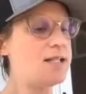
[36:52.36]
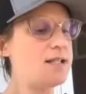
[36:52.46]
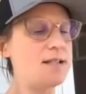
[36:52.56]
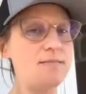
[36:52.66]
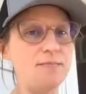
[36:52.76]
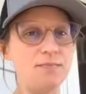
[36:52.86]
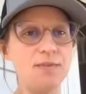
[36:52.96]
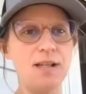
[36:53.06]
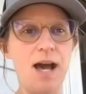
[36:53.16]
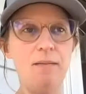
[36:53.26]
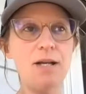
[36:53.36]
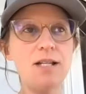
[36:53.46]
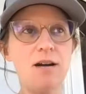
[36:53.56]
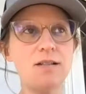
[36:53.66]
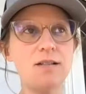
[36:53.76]
others. I uh, yeah.
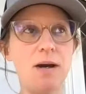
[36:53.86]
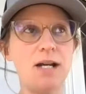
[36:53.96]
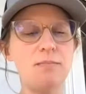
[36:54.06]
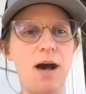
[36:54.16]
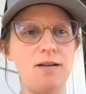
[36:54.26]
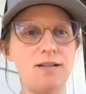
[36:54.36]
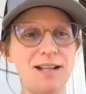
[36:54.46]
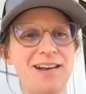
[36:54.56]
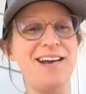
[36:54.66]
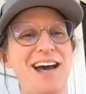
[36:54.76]
talk to my spouse.